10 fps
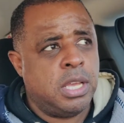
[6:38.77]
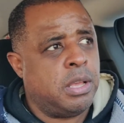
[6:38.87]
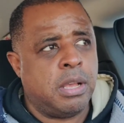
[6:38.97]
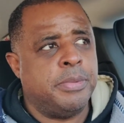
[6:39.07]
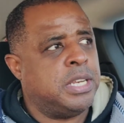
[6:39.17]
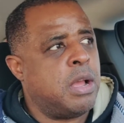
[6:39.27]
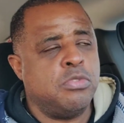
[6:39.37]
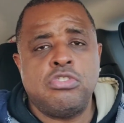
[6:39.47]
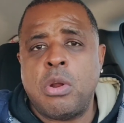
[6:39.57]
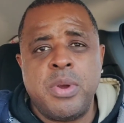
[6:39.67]
I mean, they
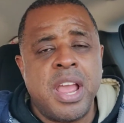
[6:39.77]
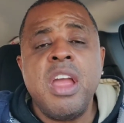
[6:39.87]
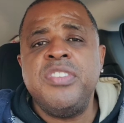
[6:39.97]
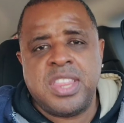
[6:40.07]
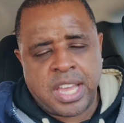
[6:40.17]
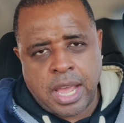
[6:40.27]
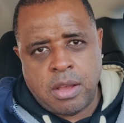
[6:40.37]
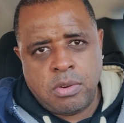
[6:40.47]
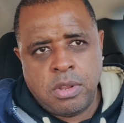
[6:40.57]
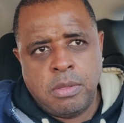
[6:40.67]
was throwing everything
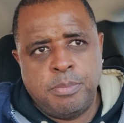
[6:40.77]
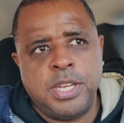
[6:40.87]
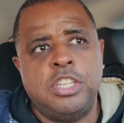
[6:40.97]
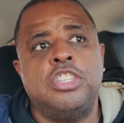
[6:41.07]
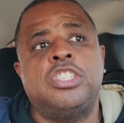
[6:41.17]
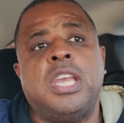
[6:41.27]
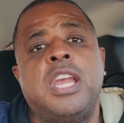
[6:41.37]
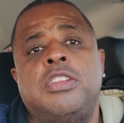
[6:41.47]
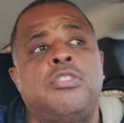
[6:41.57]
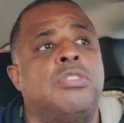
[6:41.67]
out. But you're
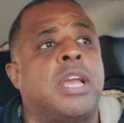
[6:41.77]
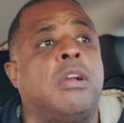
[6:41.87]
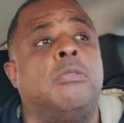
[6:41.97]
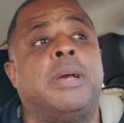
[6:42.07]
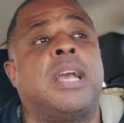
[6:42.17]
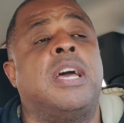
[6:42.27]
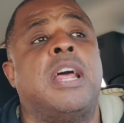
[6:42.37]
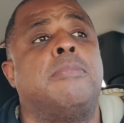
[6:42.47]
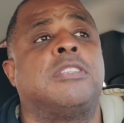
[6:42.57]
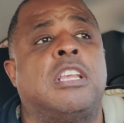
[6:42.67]
scared. You're like, oh my
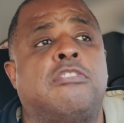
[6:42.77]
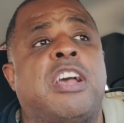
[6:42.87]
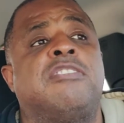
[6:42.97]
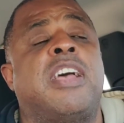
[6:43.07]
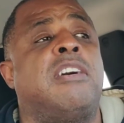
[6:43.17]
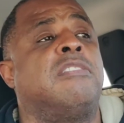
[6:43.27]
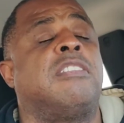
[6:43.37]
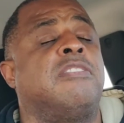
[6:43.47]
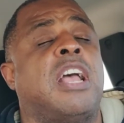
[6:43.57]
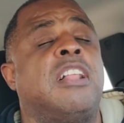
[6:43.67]
God, Amazon's
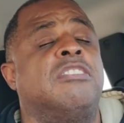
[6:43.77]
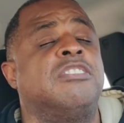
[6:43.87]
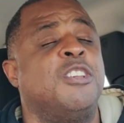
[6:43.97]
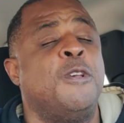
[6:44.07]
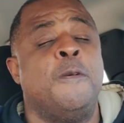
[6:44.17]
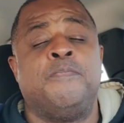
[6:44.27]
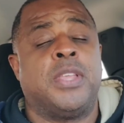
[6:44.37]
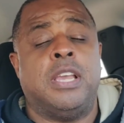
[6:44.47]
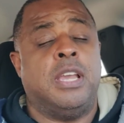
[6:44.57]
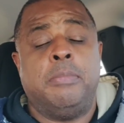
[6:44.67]
$5.
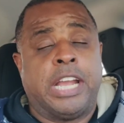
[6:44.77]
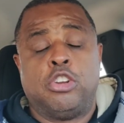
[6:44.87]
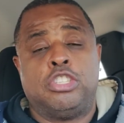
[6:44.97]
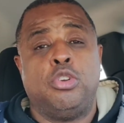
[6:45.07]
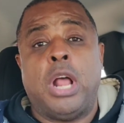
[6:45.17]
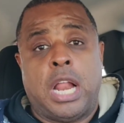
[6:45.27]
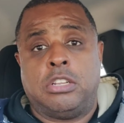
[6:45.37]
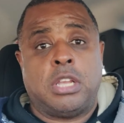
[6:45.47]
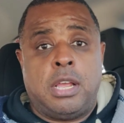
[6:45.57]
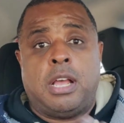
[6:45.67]
It might go to
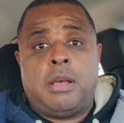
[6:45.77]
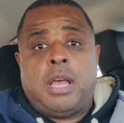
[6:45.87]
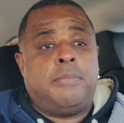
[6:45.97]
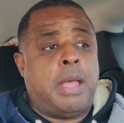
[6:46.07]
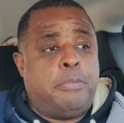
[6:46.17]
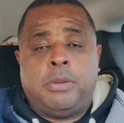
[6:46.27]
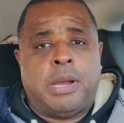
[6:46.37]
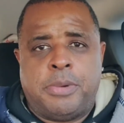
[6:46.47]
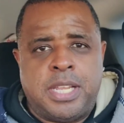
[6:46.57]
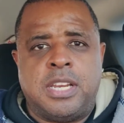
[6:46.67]
$2. I'm not
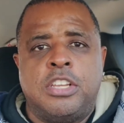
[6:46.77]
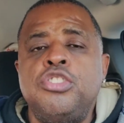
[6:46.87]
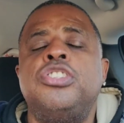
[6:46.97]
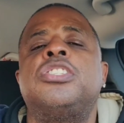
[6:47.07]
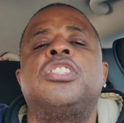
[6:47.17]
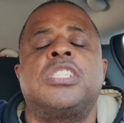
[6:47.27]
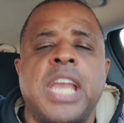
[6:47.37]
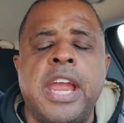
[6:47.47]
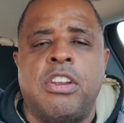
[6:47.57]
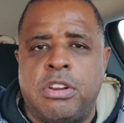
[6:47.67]
putting my money in there. You're just
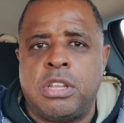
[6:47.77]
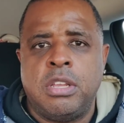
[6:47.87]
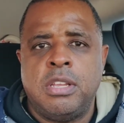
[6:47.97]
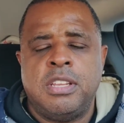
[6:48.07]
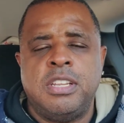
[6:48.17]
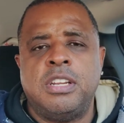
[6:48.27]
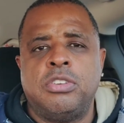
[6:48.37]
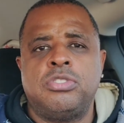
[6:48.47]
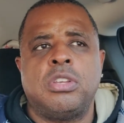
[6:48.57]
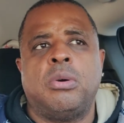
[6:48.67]
scared. You
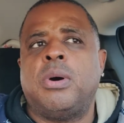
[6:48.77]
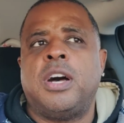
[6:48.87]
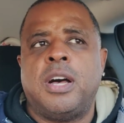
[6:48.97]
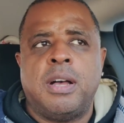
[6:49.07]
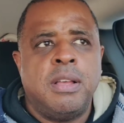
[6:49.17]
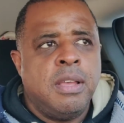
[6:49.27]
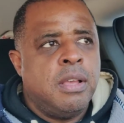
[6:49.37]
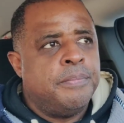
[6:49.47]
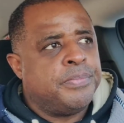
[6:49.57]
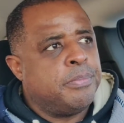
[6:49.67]
know, so,
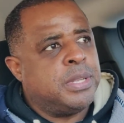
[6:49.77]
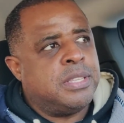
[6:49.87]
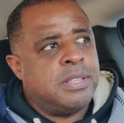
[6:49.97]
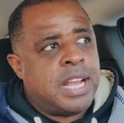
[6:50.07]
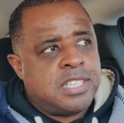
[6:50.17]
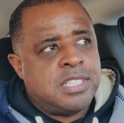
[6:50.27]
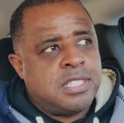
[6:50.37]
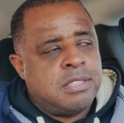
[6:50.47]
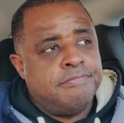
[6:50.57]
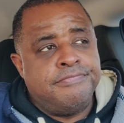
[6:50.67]
but
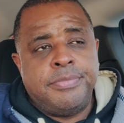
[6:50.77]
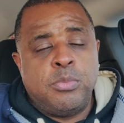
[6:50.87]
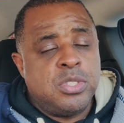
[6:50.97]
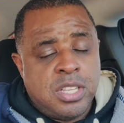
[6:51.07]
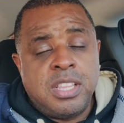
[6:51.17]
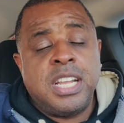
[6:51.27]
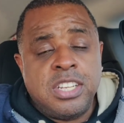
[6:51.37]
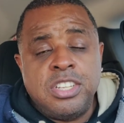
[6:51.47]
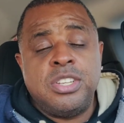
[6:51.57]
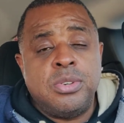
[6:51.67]
that's, was the
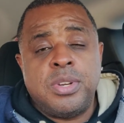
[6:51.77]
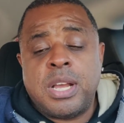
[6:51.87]
thing to do.